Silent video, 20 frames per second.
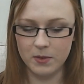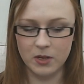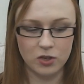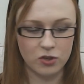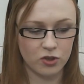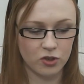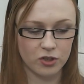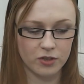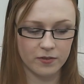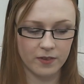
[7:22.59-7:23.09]
me
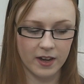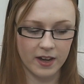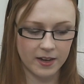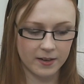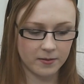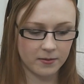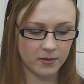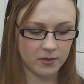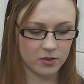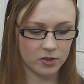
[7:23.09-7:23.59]
just
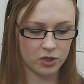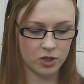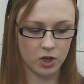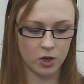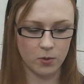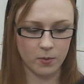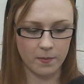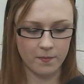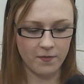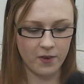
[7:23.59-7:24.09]
fine,
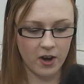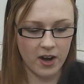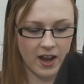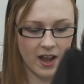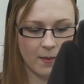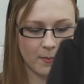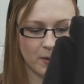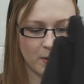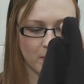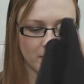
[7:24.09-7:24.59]
so
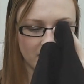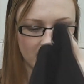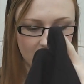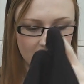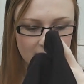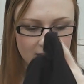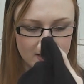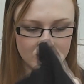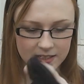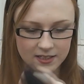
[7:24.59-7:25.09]
very happy with
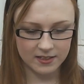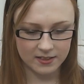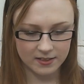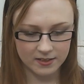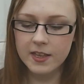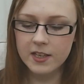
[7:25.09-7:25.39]
that.